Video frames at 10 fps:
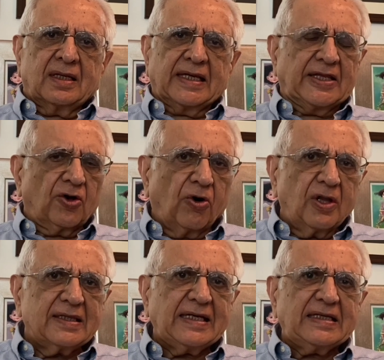In
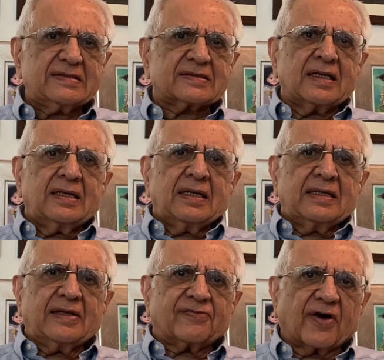all these,
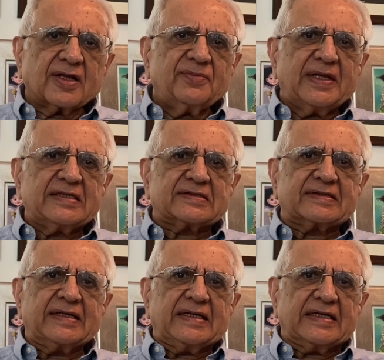the foreign
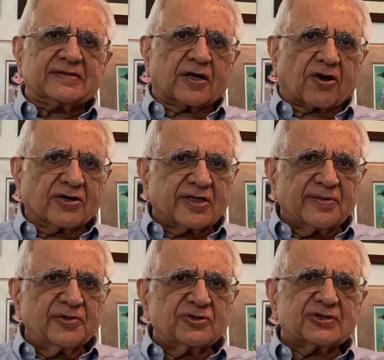ministry is a
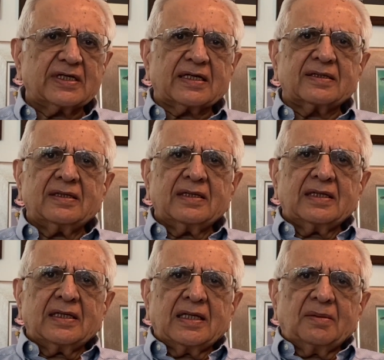contributor,
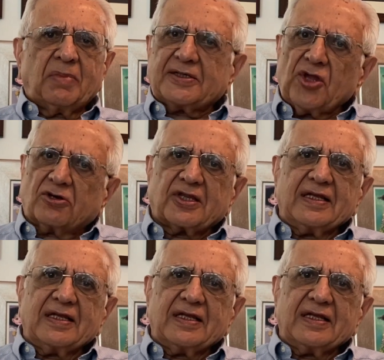but not the